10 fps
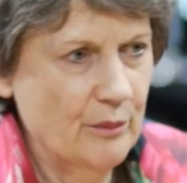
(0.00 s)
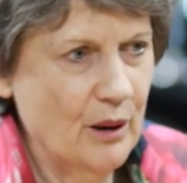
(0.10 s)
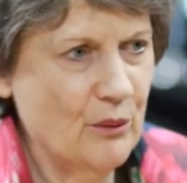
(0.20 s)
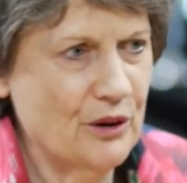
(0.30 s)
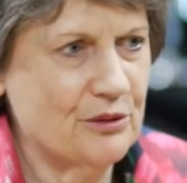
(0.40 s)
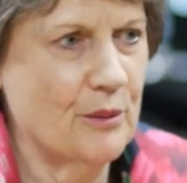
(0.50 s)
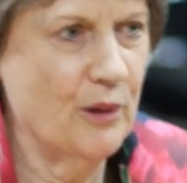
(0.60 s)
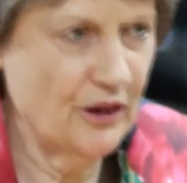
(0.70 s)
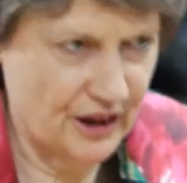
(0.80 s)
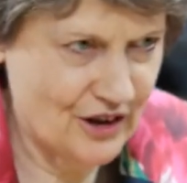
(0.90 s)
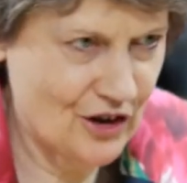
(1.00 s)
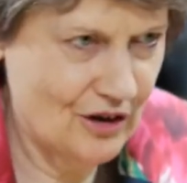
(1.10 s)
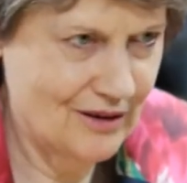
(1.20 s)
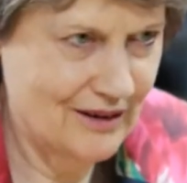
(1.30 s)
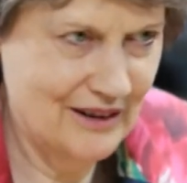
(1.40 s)
But with
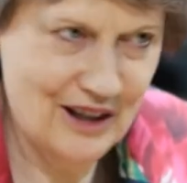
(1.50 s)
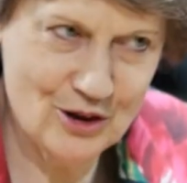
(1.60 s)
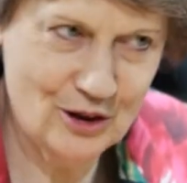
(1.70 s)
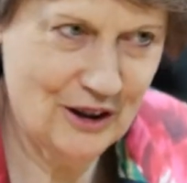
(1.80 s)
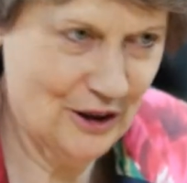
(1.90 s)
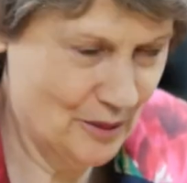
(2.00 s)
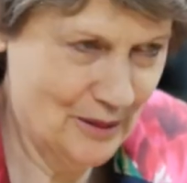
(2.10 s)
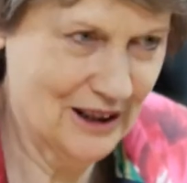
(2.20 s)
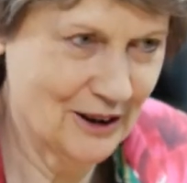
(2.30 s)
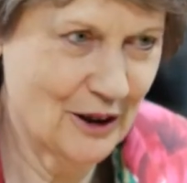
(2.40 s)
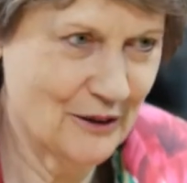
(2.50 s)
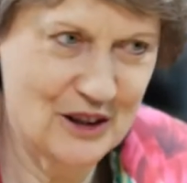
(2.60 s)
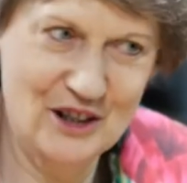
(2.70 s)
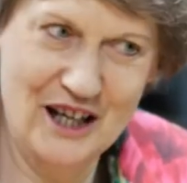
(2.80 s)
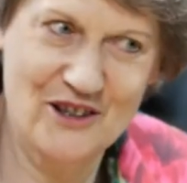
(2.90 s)
robotics, mm. there's not going to be a lot of
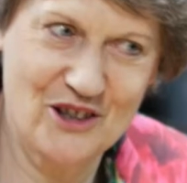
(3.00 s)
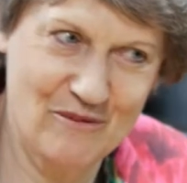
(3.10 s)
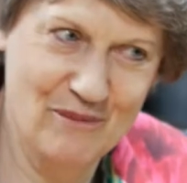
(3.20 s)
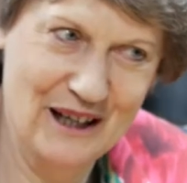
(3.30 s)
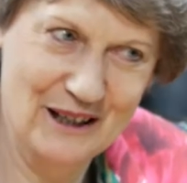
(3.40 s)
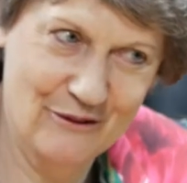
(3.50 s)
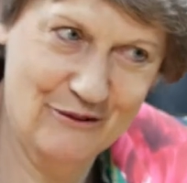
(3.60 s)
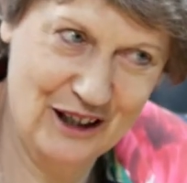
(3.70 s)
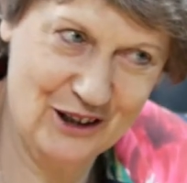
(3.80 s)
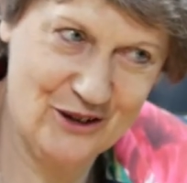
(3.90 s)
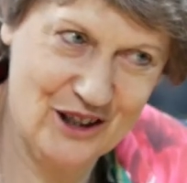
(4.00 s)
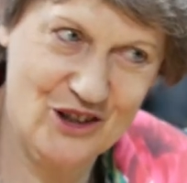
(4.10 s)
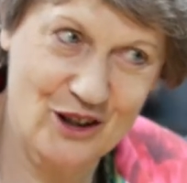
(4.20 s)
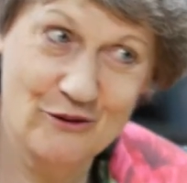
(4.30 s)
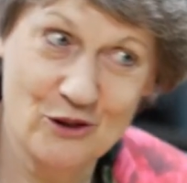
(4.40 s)
intensive manufacturing.
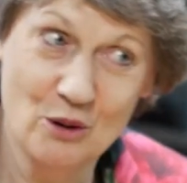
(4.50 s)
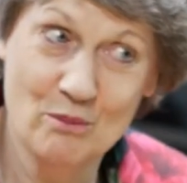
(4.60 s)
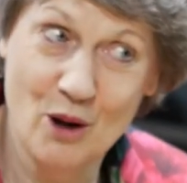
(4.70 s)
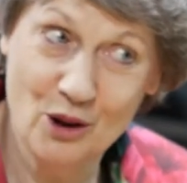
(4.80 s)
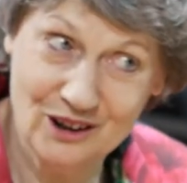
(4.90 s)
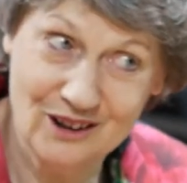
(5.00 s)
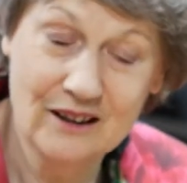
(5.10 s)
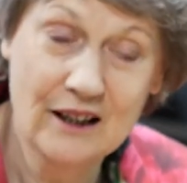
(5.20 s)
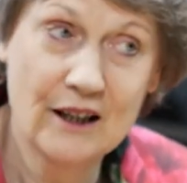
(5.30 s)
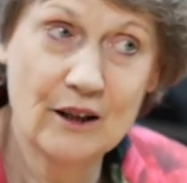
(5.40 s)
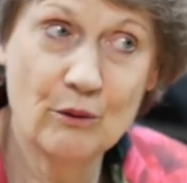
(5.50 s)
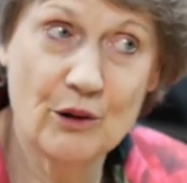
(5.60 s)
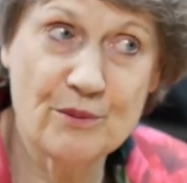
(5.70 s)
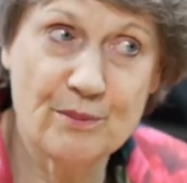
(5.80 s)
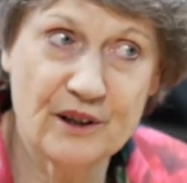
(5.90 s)
So if your model
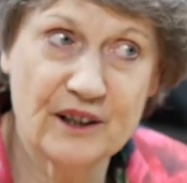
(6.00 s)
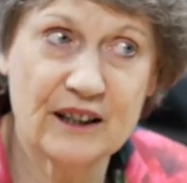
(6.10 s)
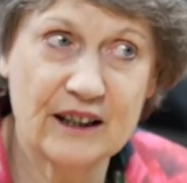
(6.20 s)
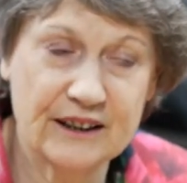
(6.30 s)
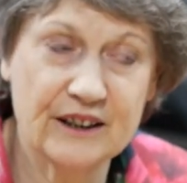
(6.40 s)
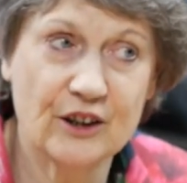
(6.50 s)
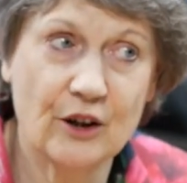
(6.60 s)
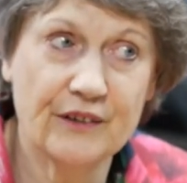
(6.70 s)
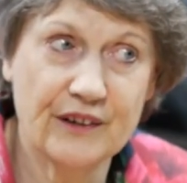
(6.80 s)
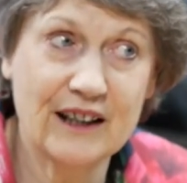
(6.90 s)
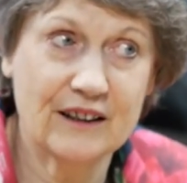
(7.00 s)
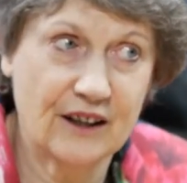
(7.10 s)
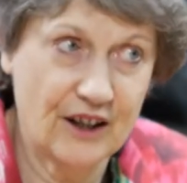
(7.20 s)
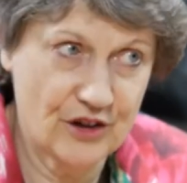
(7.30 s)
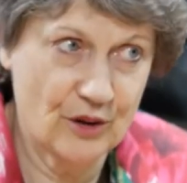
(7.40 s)
was predicated on that
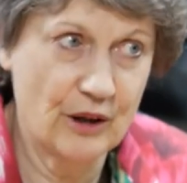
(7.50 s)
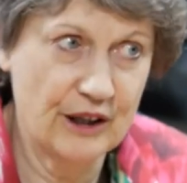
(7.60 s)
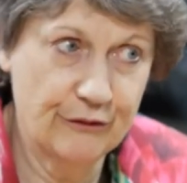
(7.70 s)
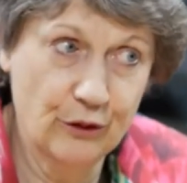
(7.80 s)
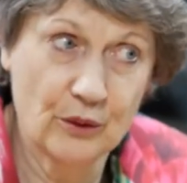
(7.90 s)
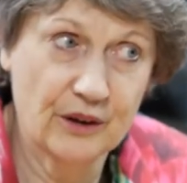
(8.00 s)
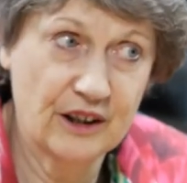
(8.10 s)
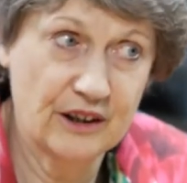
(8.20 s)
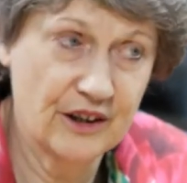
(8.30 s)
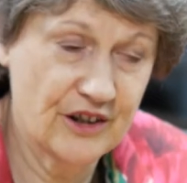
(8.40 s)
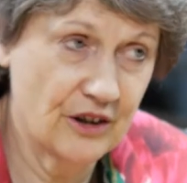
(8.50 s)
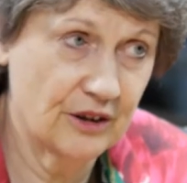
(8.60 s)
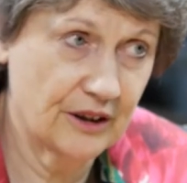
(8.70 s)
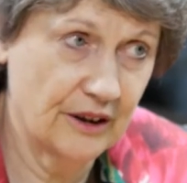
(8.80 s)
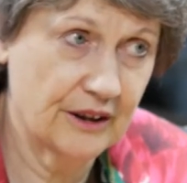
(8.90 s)
as the way forward, it is
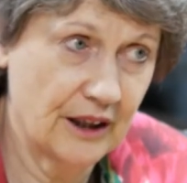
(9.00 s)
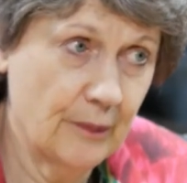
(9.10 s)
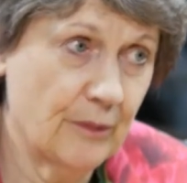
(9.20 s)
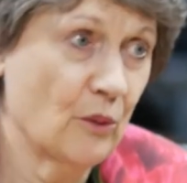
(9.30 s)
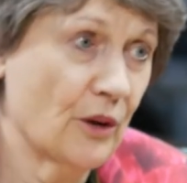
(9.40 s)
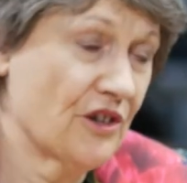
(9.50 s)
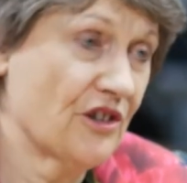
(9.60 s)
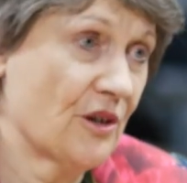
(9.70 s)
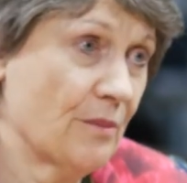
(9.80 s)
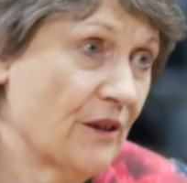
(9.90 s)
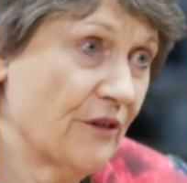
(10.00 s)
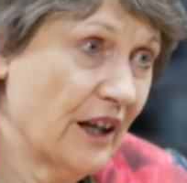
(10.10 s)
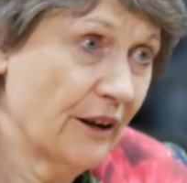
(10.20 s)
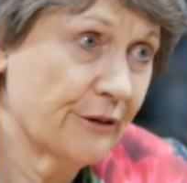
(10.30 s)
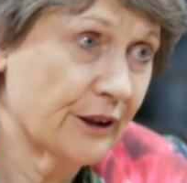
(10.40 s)
not going to happen. What does this mean for
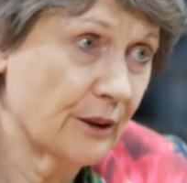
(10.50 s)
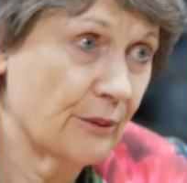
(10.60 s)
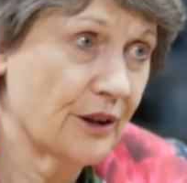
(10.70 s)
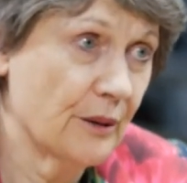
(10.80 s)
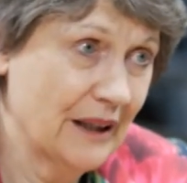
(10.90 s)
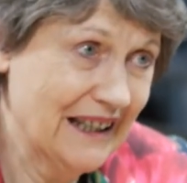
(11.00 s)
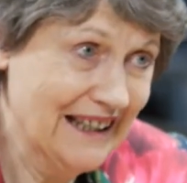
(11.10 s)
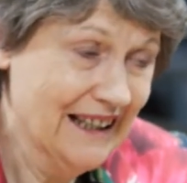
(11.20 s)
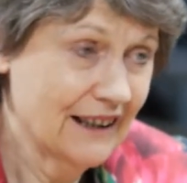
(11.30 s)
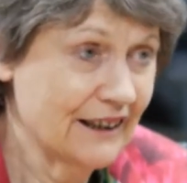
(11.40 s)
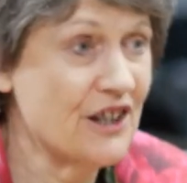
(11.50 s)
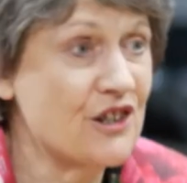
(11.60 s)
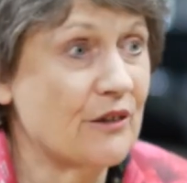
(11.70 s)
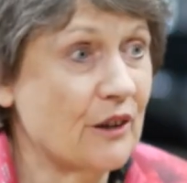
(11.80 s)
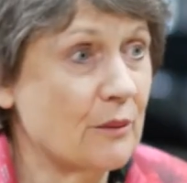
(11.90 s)
Africa with the many
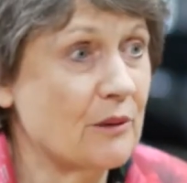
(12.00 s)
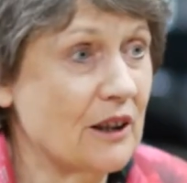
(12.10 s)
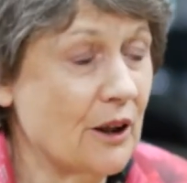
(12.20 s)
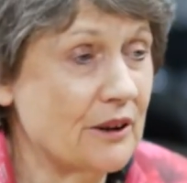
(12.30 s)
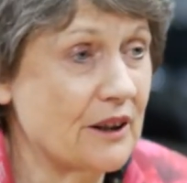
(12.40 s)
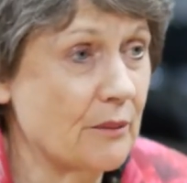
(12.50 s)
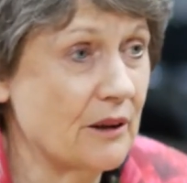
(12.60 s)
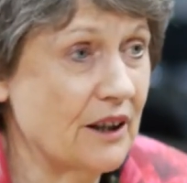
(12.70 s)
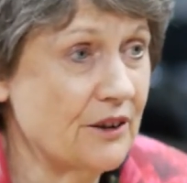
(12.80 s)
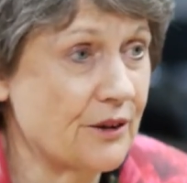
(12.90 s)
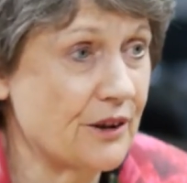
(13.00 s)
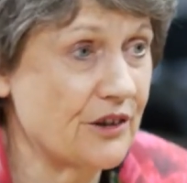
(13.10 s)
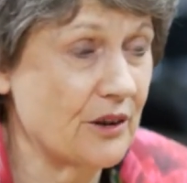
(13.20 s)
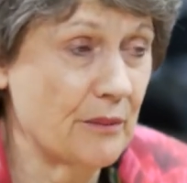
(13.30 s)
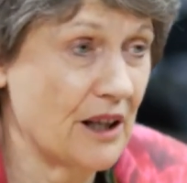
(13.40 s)
least developed and low income
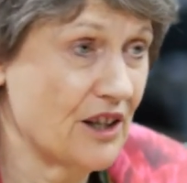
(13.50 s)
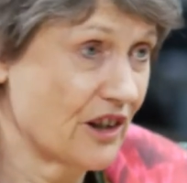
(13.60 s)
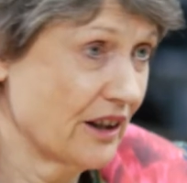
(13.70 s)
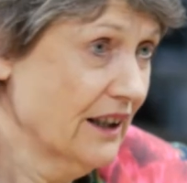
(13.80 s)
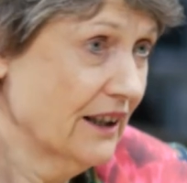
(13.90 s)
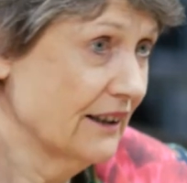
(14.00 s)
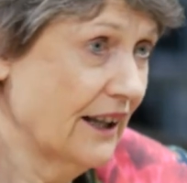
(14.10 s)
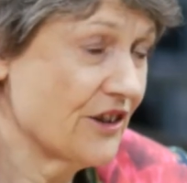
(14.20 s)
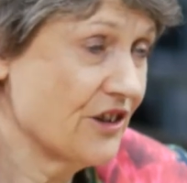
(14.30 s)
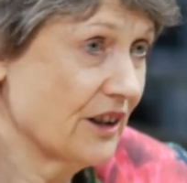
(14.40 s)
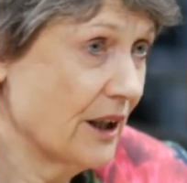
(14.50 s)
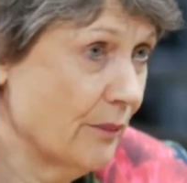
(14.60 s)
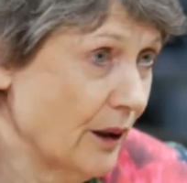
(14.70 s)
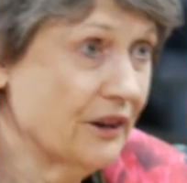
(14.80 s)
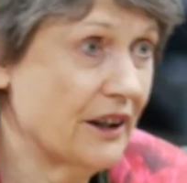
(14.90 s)
countries? Right. It means that Laos and
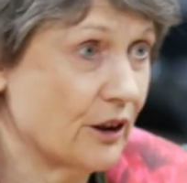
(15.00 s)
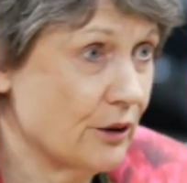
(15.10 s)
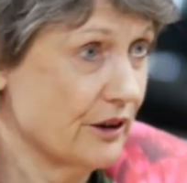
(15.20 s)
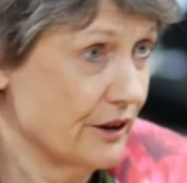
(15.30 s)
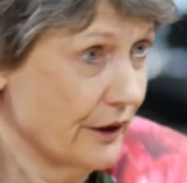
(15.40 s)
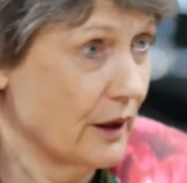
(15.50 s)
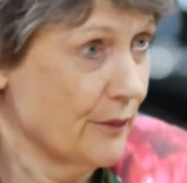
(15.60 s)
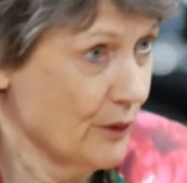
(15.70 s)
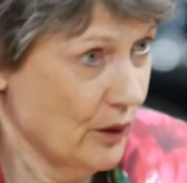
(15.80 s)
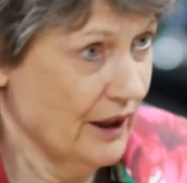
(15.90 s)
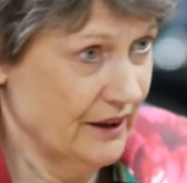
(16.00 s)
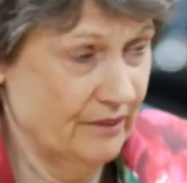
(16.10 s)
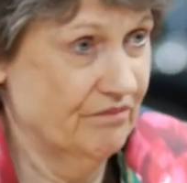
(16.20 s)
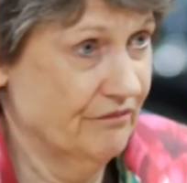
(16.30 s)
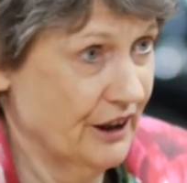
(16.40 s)
Cambodia couldn't develop the
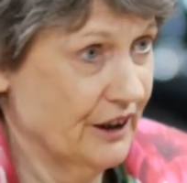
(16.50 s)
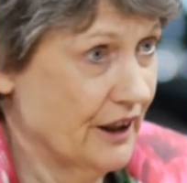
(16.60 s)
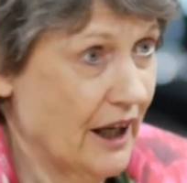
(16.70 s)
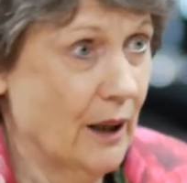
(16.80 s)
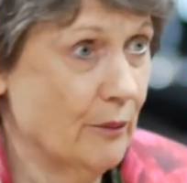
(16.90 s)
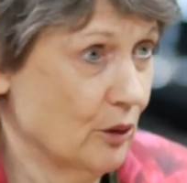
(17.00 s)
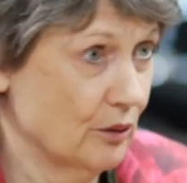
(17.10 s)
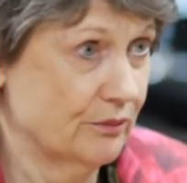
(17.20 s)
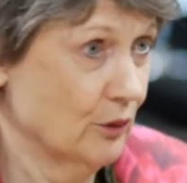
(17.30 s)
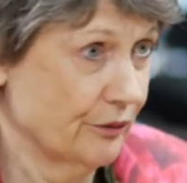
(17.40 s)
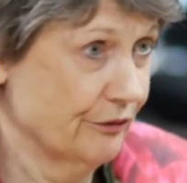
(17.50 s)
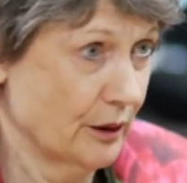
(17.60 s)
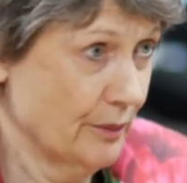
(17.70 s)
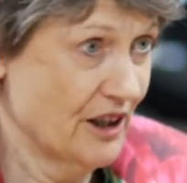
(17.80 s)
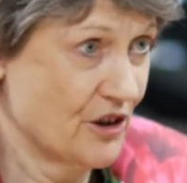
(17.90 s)
way Vietnam or, right. or
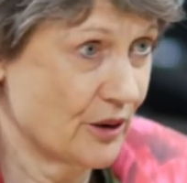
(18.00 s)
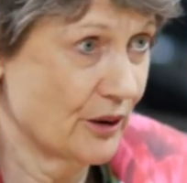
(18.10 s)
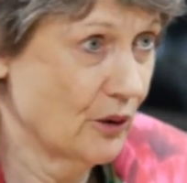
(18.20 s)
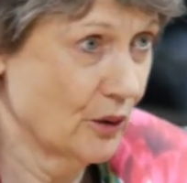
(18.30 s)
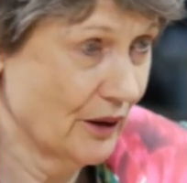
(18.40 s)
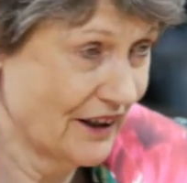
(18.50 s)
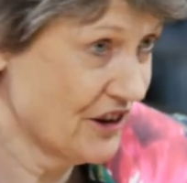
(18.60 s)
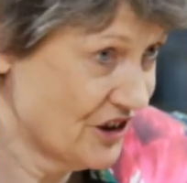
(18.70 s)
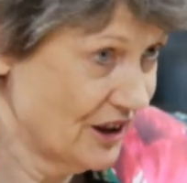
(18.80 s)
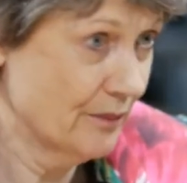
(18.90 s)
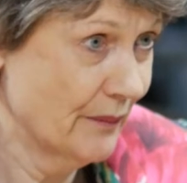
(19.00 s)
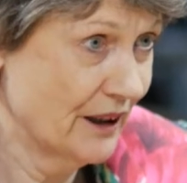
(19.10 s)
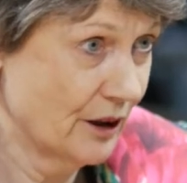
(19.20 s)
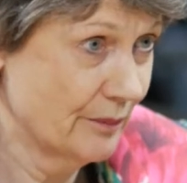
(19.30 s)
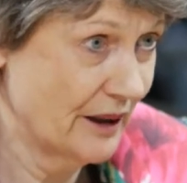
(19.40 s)
Philippines or, or, others right.
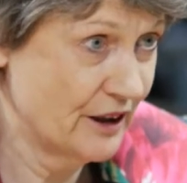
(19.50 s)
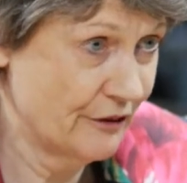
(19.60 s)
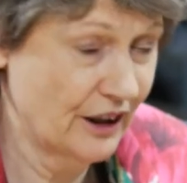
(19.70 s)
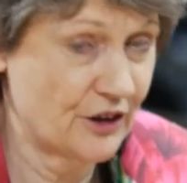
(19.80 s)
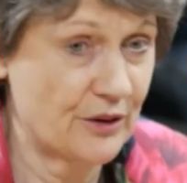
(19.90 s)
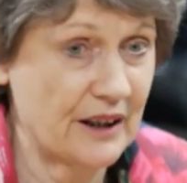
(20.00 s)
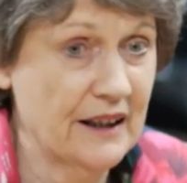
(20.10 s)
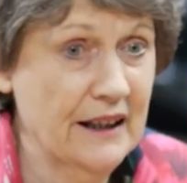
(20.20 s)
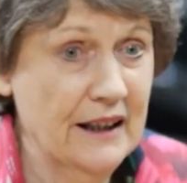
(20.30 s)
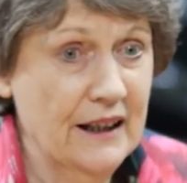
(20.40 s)
did on manufacturing.